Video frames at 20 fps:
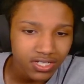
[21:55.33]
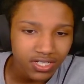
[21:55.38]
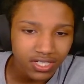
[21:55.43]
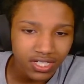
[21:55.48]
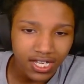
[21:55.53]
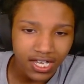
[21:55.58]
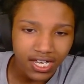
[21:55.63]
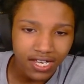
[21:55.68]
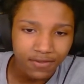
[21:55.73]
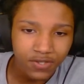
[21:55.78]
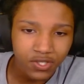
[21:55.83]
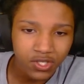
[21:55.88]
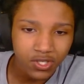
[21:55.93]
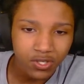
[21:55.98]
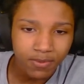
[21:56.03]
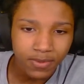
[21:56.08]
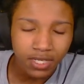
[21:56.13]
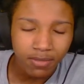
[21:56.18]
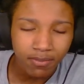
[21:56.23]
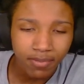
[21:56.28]
have so
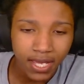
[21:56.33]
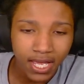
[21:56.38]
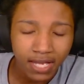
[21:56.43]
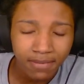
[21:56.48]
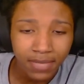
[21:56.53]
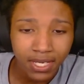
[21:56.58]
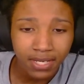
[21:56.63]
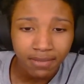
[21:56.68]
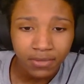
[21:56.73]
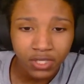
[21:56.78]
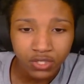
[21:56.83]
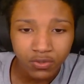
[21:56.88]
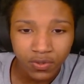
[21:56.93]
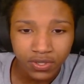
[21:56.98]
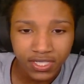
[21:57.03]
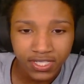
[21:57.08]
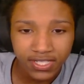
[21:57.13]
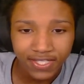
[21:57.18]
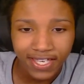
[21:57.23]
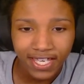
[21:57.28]
many bad memories with
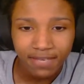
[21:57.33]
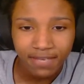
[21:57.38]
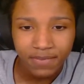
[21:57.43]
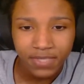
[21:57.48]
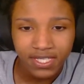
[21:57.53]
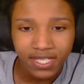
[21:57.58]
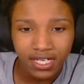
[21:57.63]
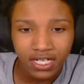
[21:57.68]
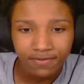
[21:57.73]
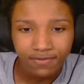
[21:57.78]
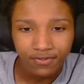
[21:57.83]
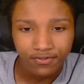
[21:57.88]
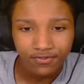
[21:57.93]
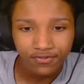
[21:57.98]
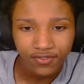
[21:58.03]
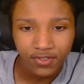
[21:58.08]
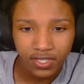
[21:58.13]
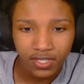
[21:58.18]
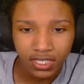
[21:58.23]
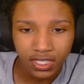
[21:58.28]
this game. It's not even funny.